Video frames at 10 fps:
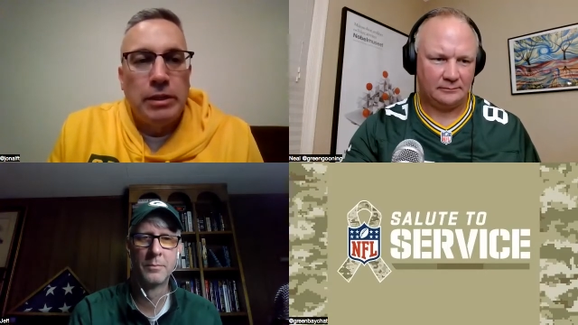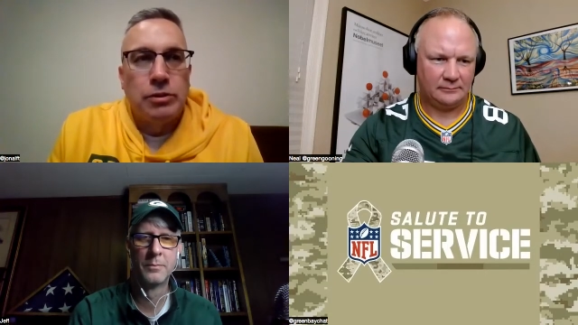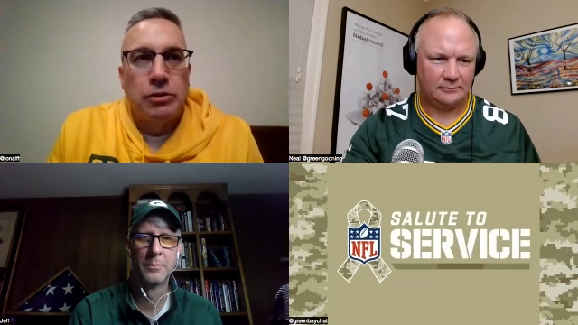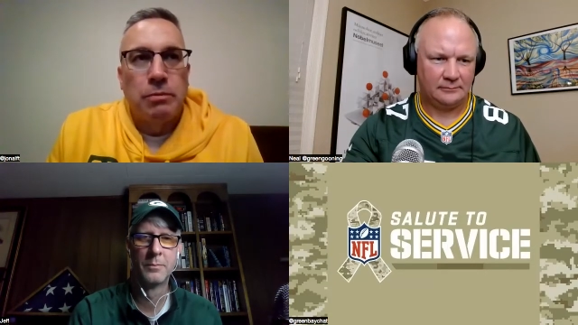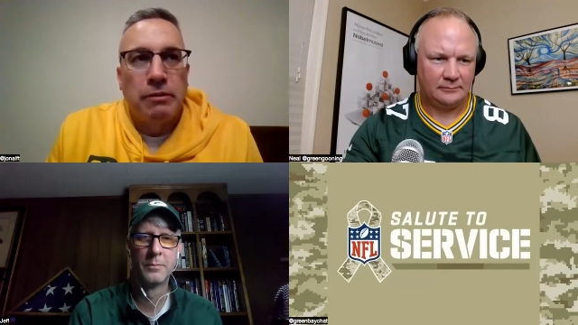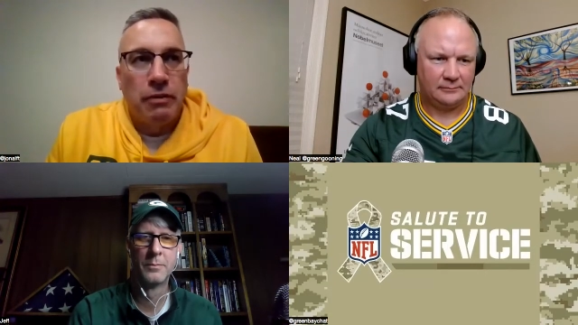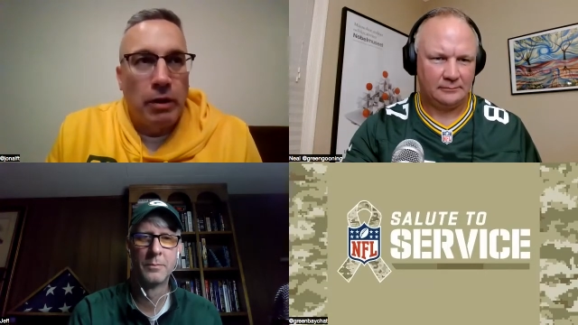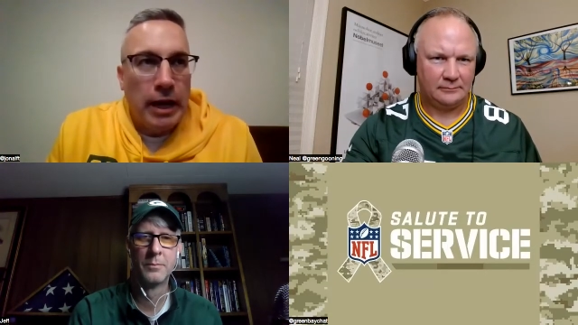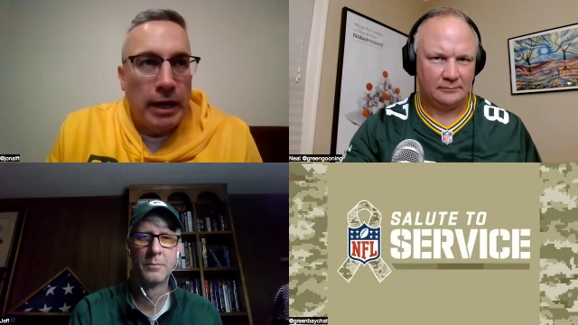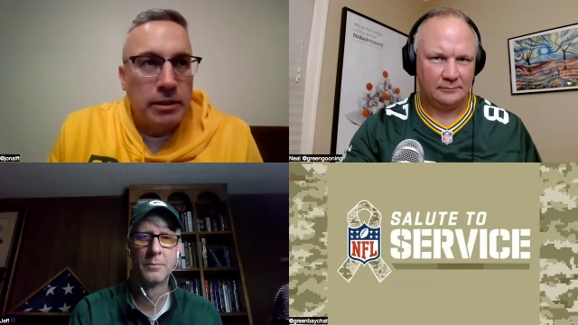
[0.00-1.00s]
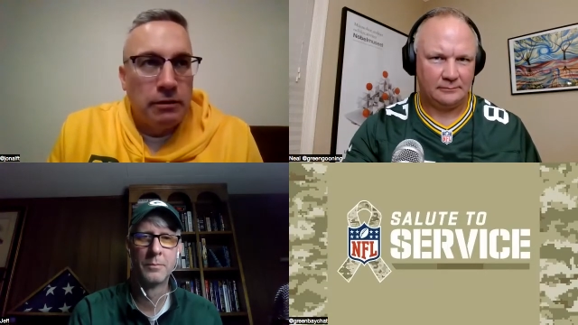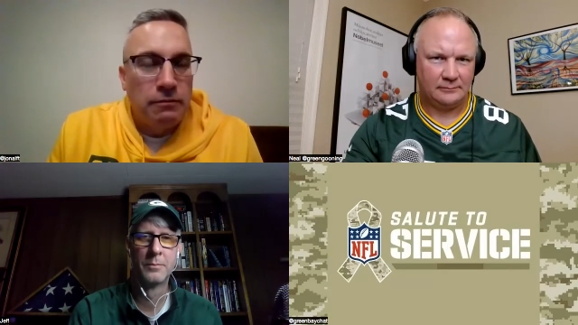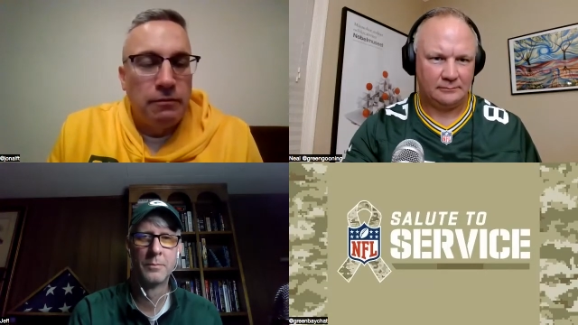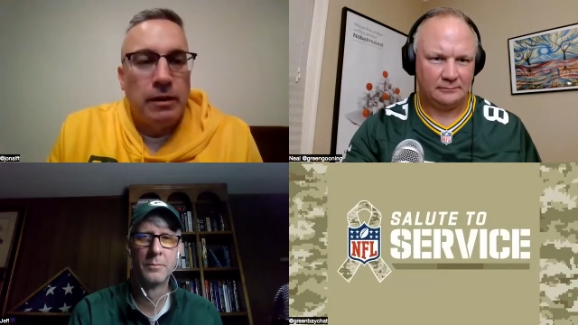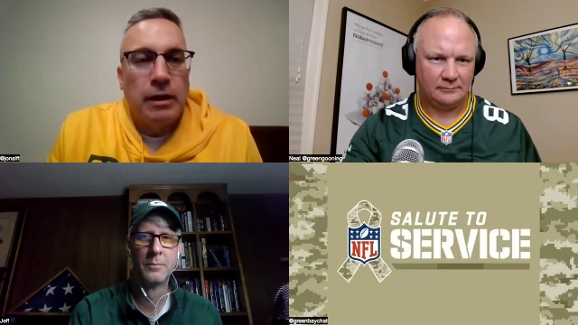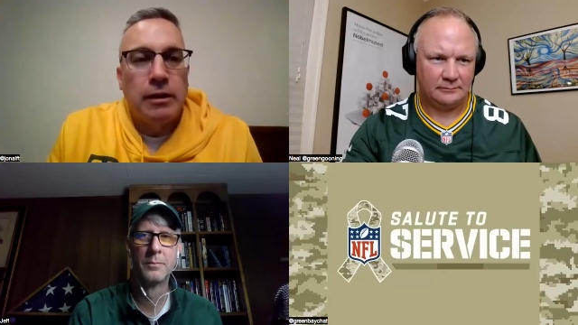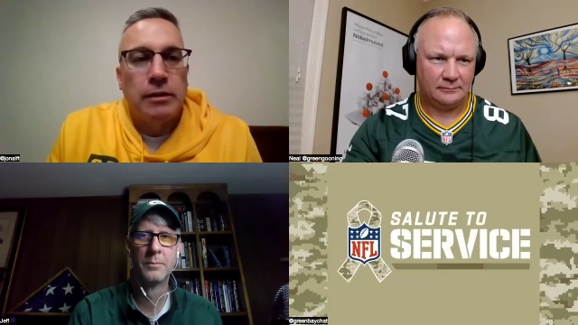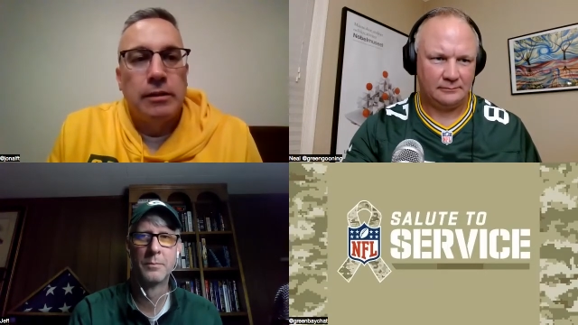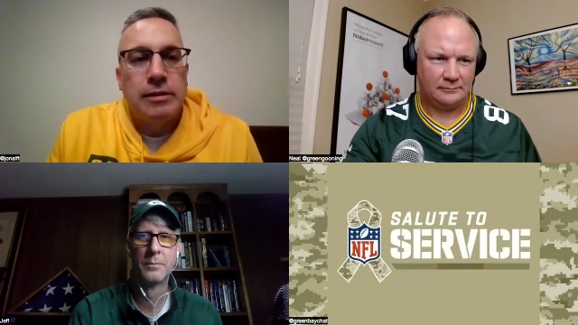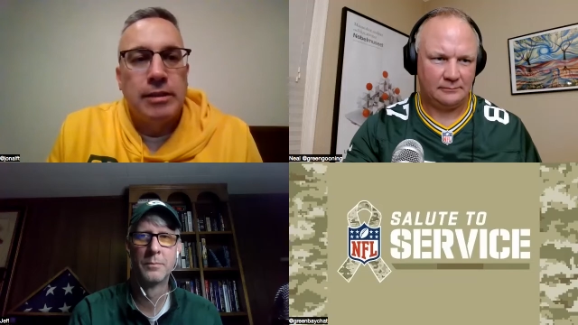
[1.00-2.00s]
Speaker 1: He's also been very active uh,
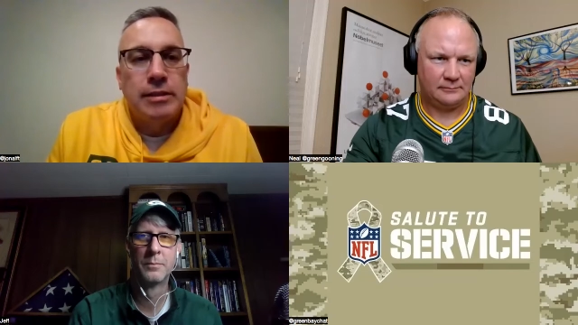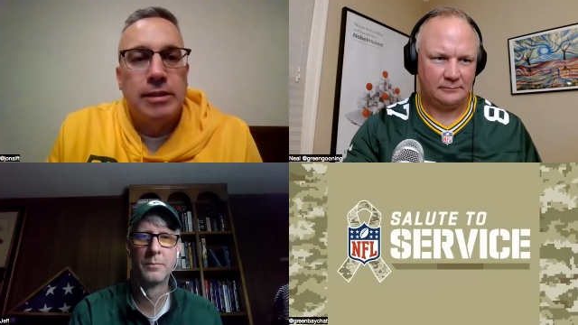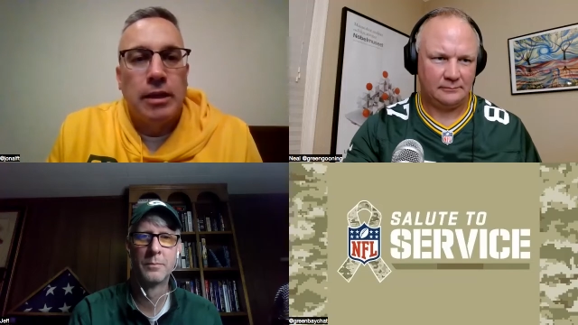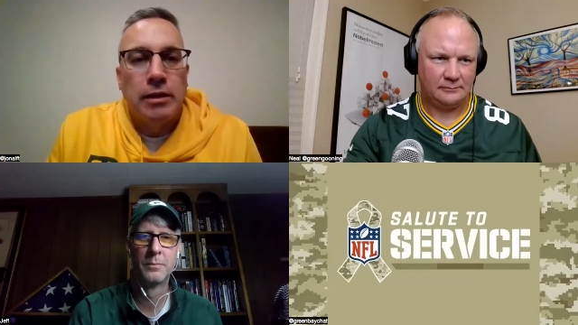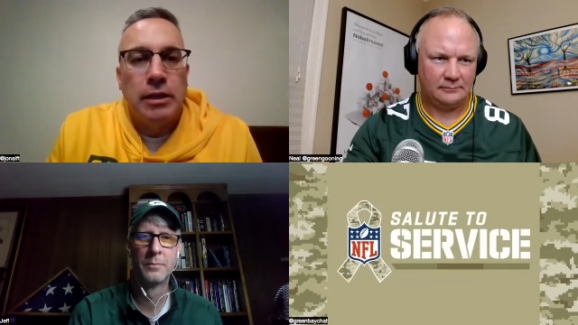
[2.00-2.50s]
since then.